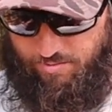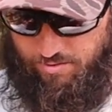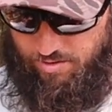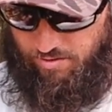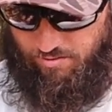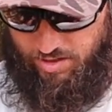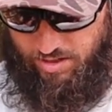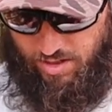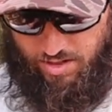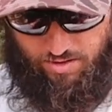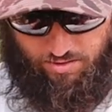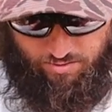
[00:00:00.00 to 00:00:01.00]
I'm going to
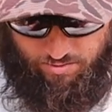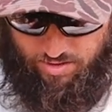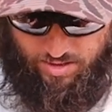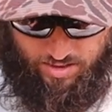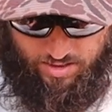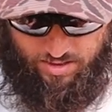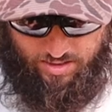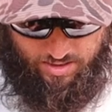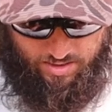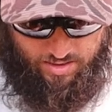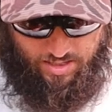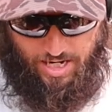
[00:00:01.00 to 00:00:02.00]
reload.
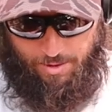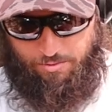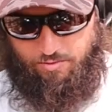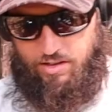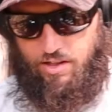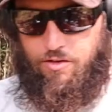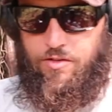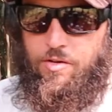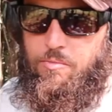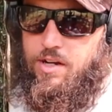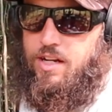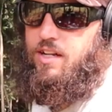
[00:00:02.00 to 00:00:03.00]
We'll reload in a
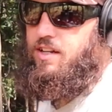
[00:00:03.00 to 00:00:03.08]
minute.